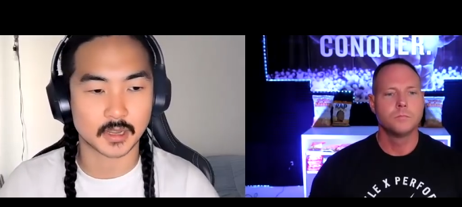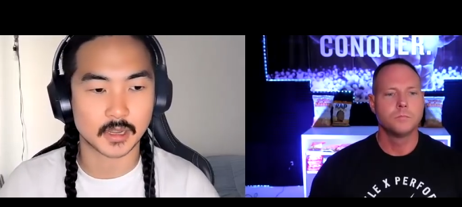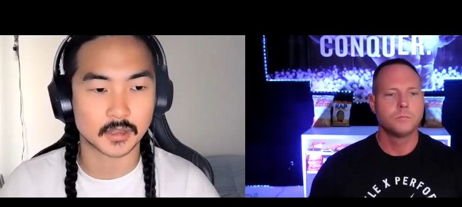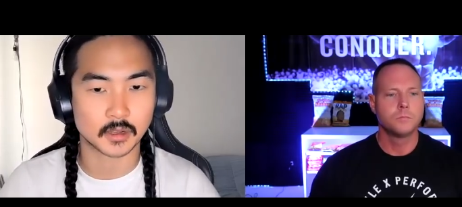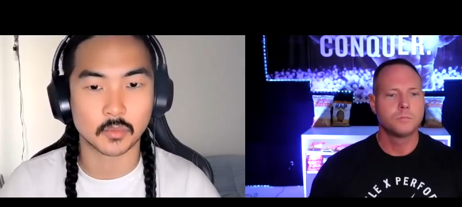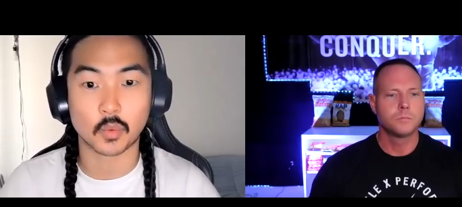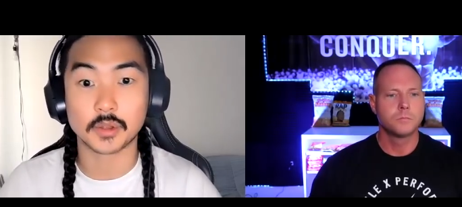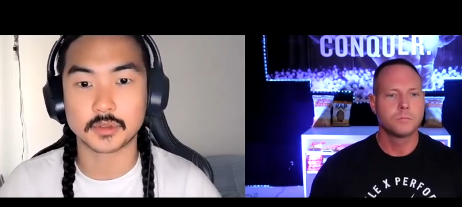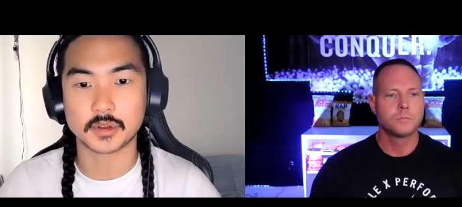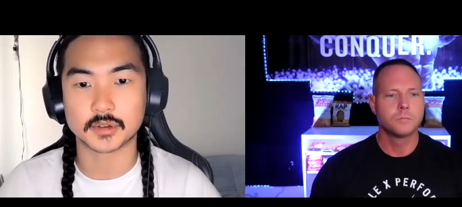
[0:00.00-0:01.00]
Speaker 1: and a
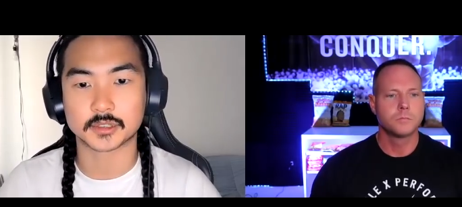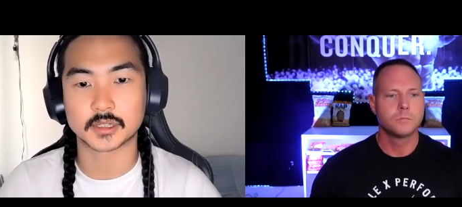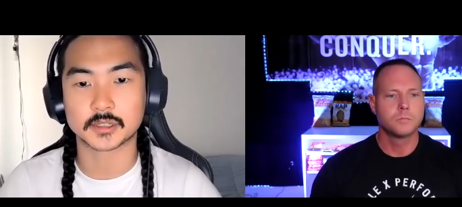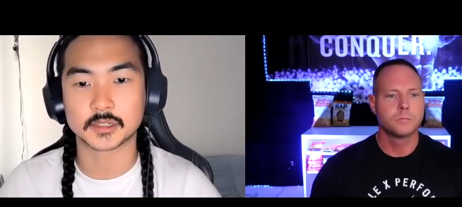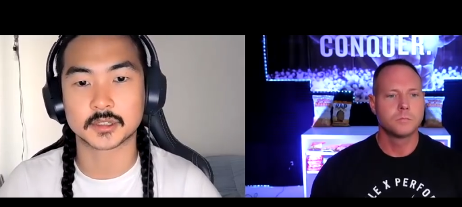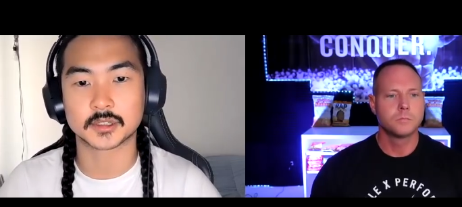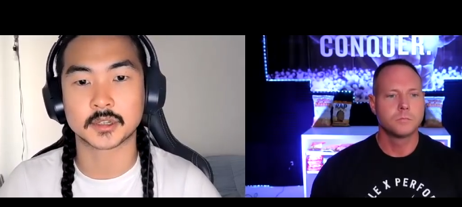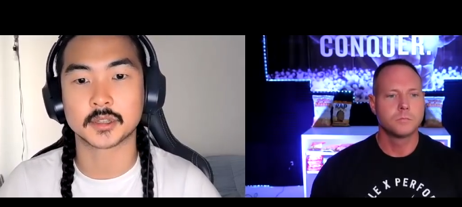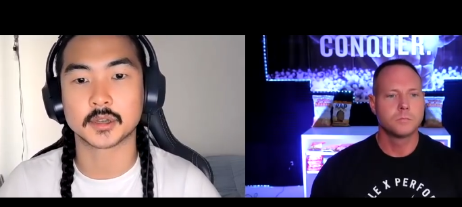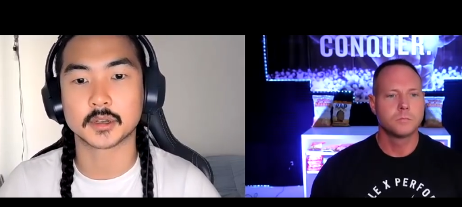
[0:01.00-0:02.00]
one year sentence
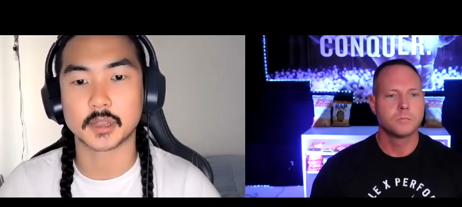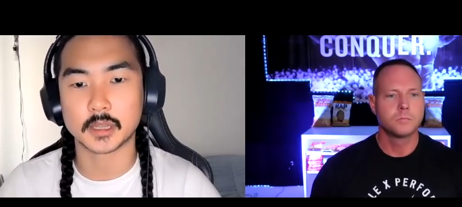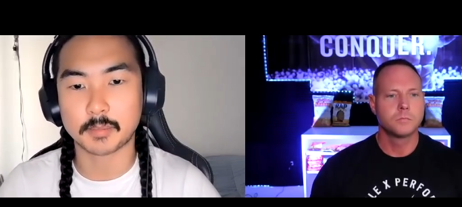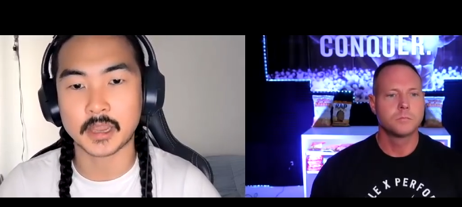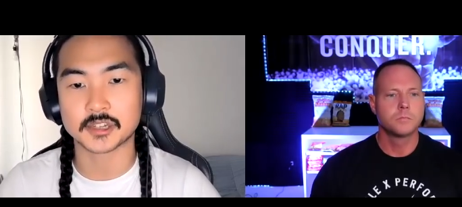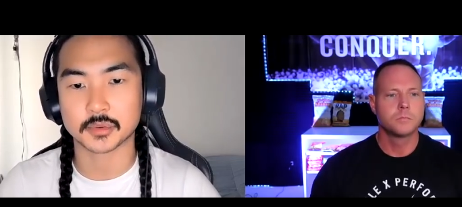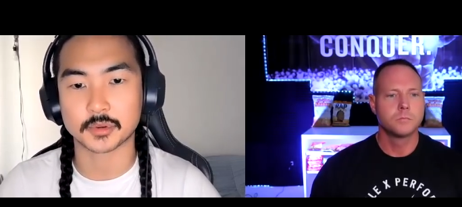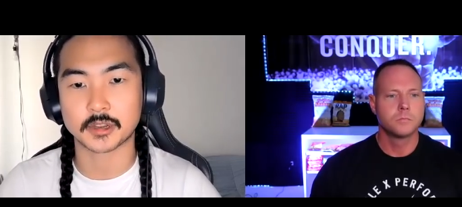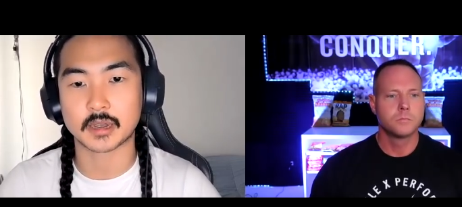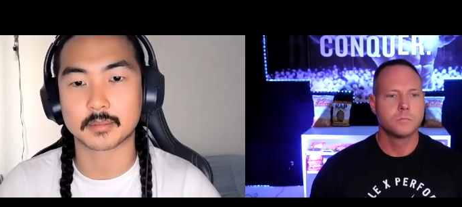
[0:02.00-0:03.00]
in a inpatient
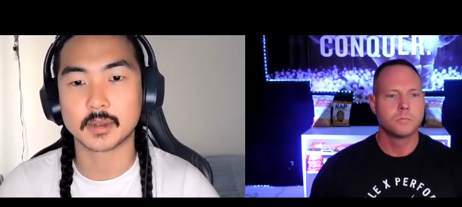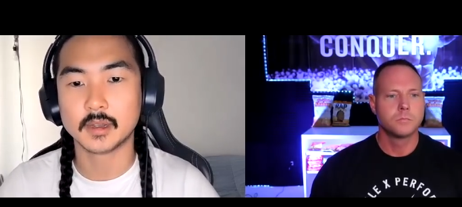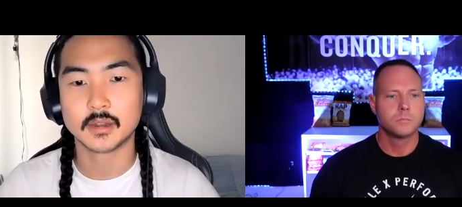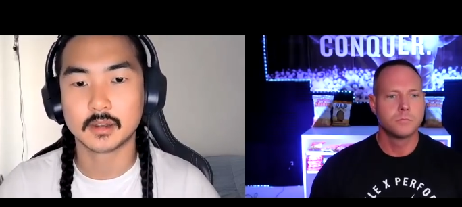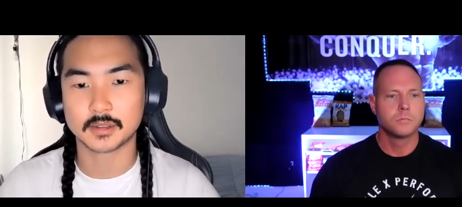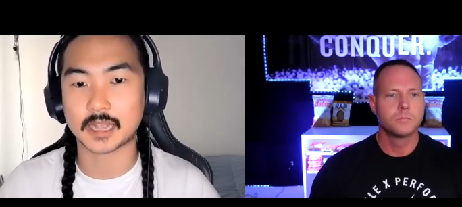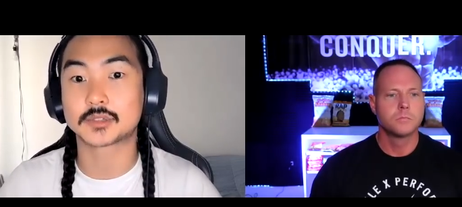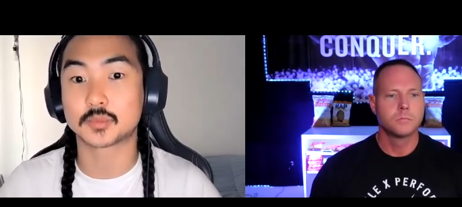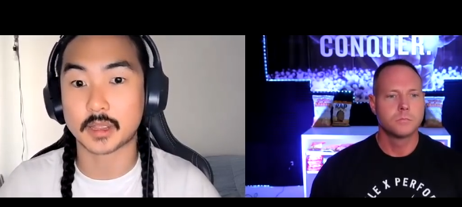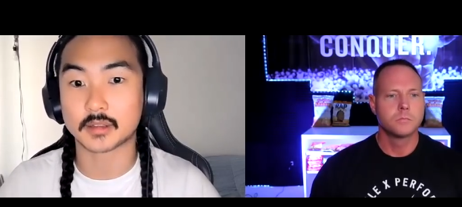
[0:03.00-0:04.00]
rehab. And
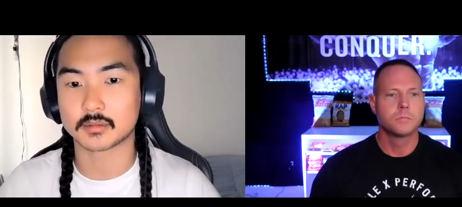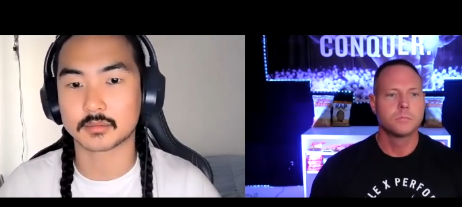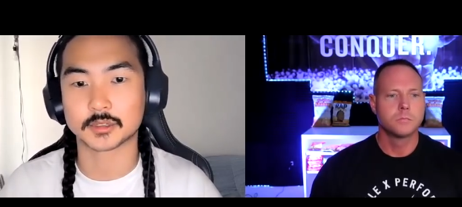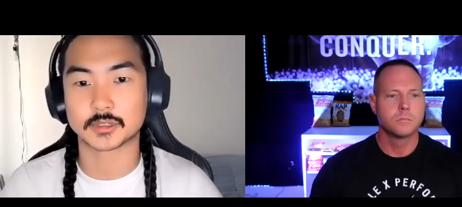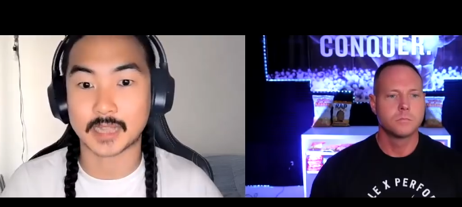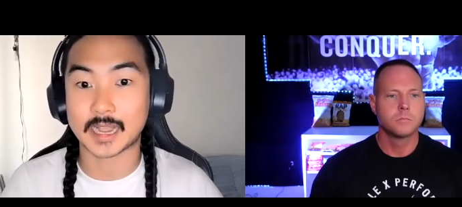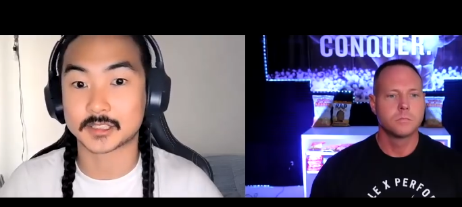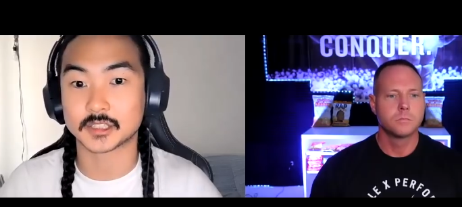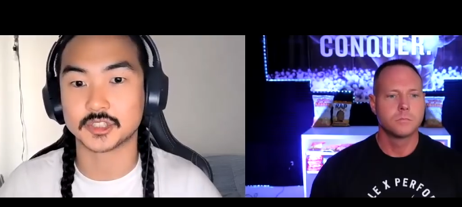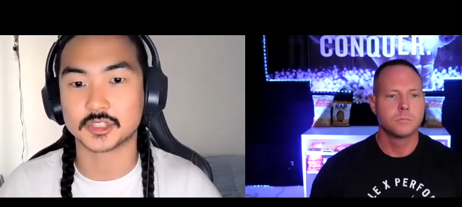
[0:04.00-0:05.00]
that's when I was
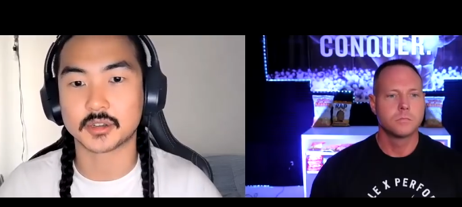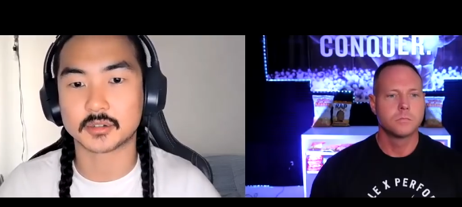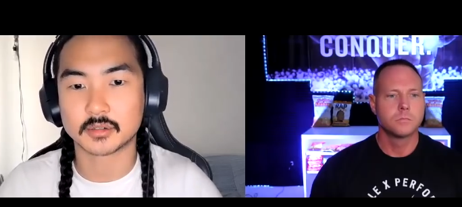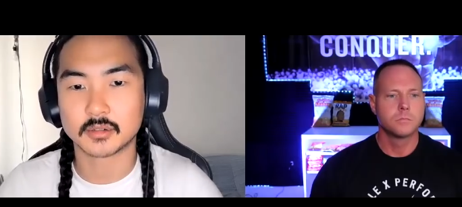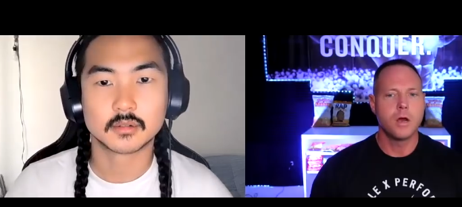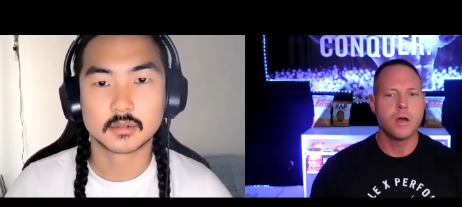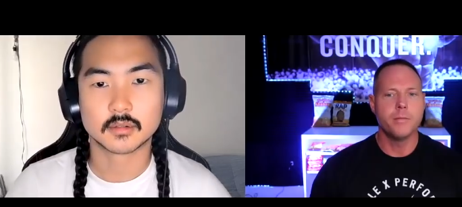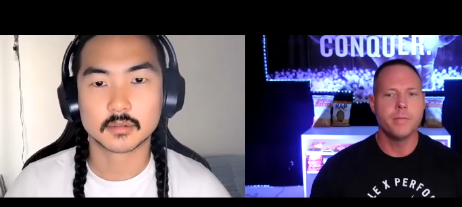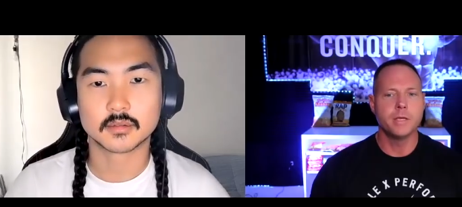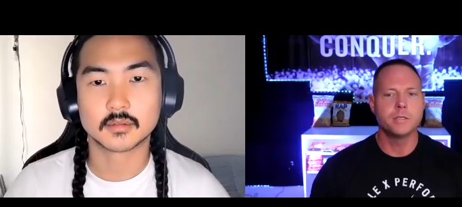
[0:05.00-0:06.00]
last in jail.
Speaker 2: All right,
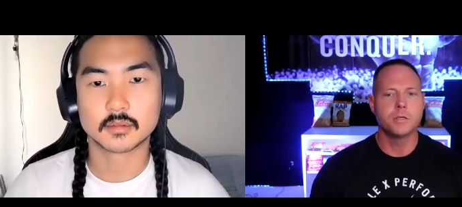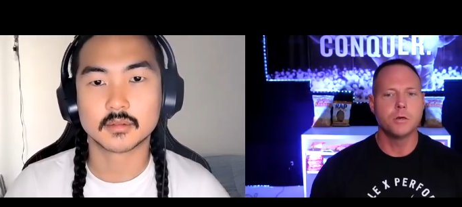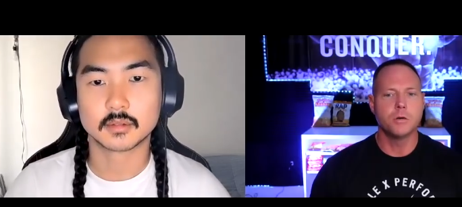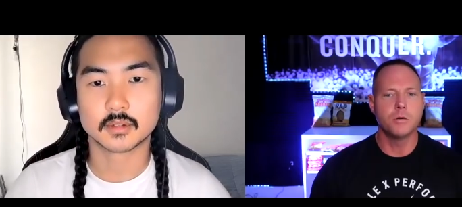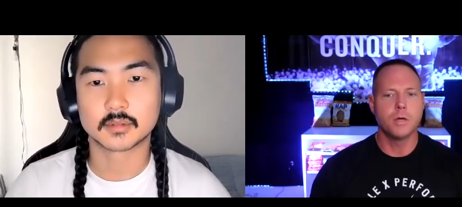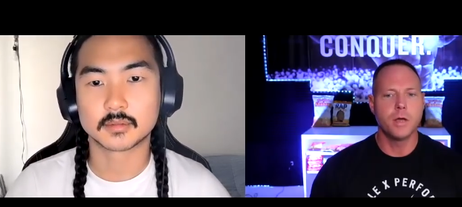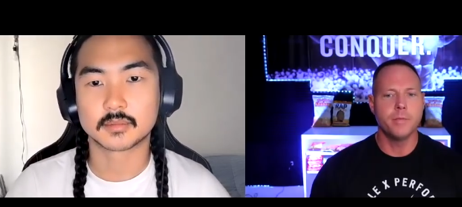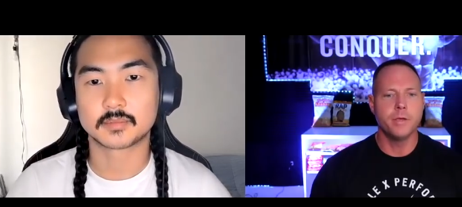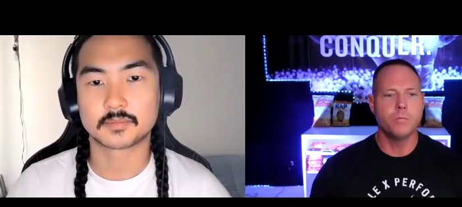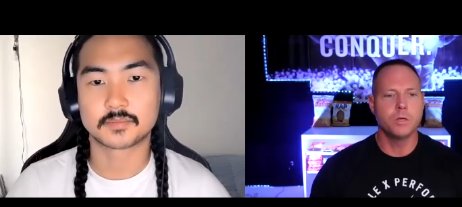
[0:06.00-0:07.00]
man. So, I
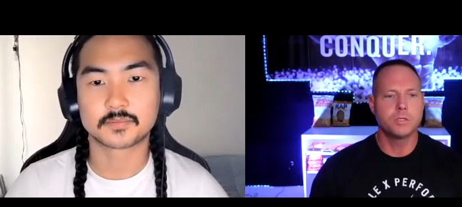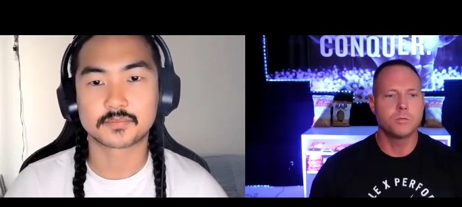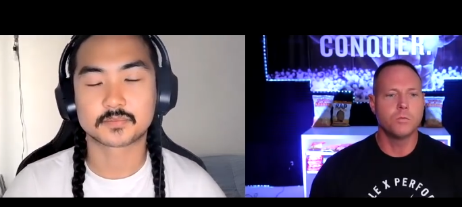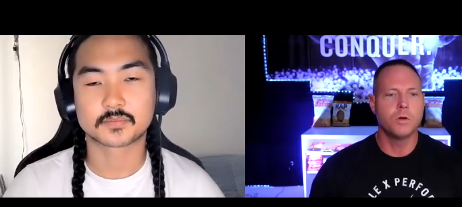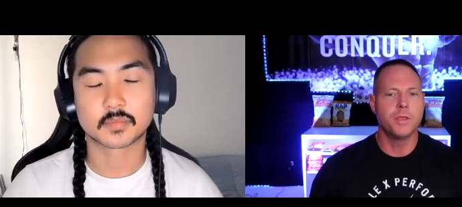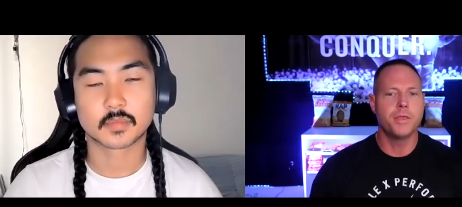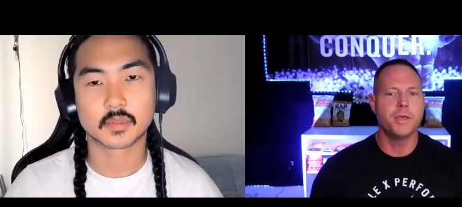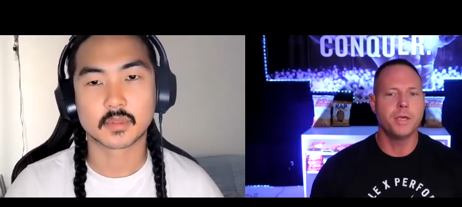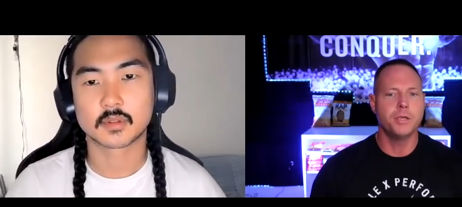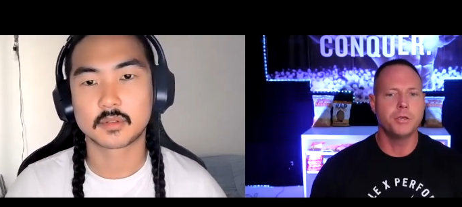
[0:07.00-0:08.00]
mean, what's one
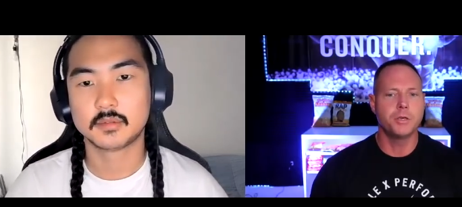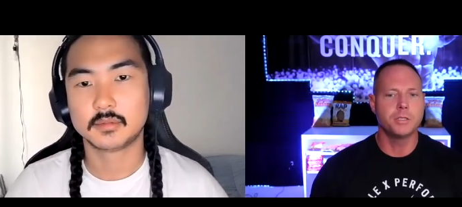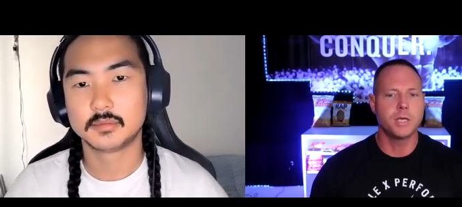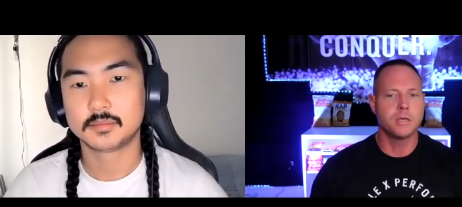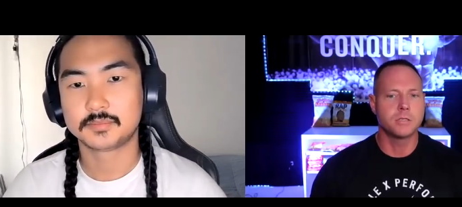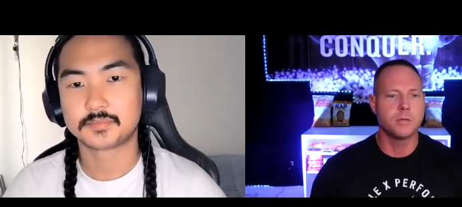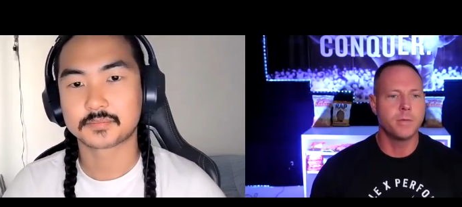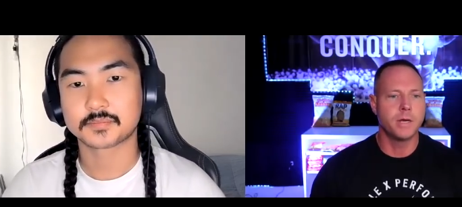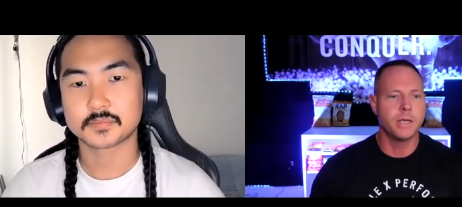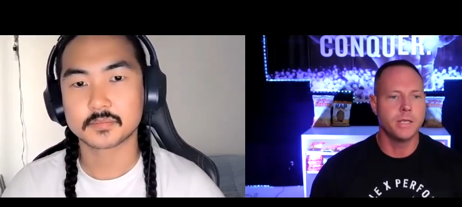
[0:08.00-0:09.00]
thing you could tell somebody